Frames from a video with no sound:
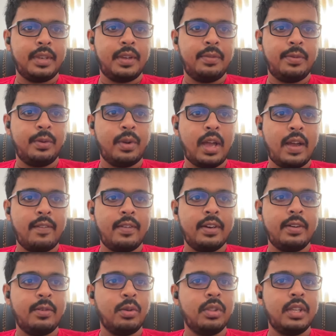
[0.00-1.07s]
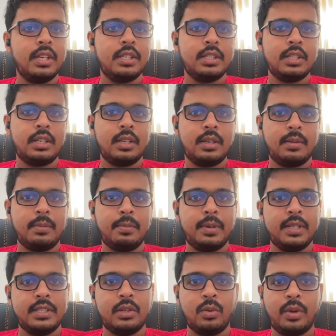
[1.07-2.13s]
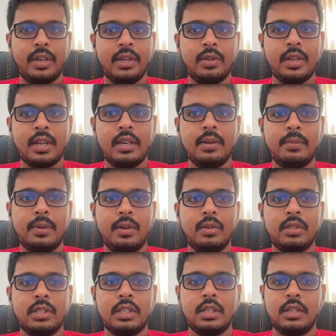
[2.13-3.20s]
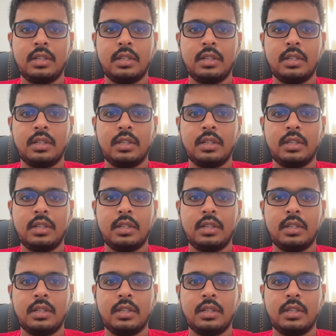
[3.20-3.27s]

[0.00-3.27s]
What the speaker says: If you haven't wrote this, please look into that, because